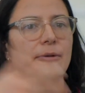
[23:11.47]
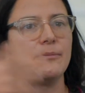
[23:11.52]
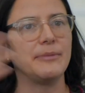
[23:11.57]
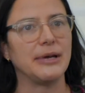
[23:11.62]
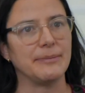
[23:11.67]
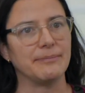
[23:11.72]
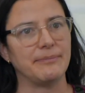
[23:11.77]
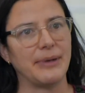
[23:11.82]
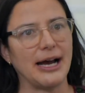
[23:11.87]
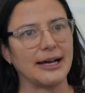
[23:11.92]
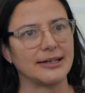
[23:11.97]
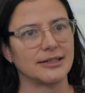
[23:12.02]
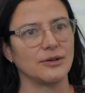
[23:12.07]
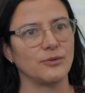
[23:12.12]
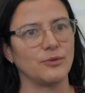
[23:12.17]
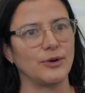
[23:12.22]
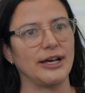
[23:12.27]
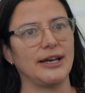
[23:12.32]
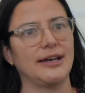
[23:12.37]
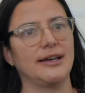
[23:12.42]
being packed
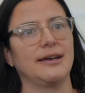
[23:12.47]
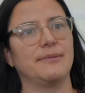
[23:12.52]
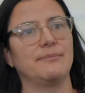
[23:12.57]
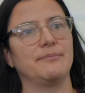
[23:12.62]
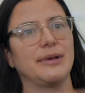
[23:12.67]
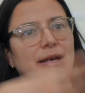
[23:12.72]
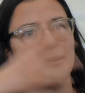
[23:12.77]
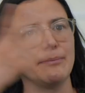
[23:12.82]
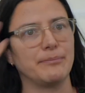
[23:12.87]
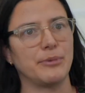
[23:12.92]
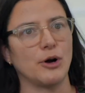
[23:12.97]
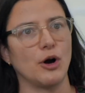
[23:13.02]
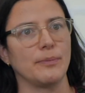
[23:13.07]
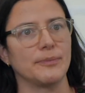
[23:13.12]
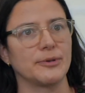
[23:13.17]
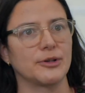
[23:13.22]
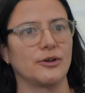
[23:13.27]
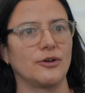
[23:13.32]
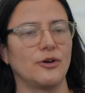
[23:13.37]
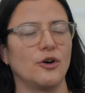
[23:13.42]
away and being
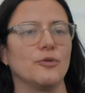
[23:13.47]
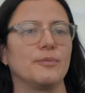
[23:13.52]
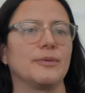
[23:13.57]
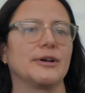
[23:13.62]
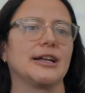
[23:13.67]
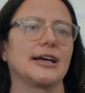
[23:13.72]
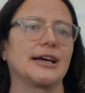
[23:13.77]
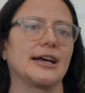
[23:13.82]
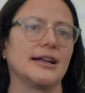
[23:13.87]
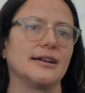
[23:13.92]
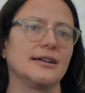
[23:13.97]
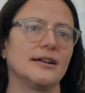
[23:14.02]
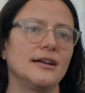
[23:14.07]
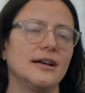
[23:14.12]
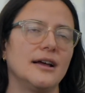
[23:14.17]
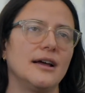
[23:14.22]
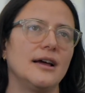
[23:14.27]
popped open again.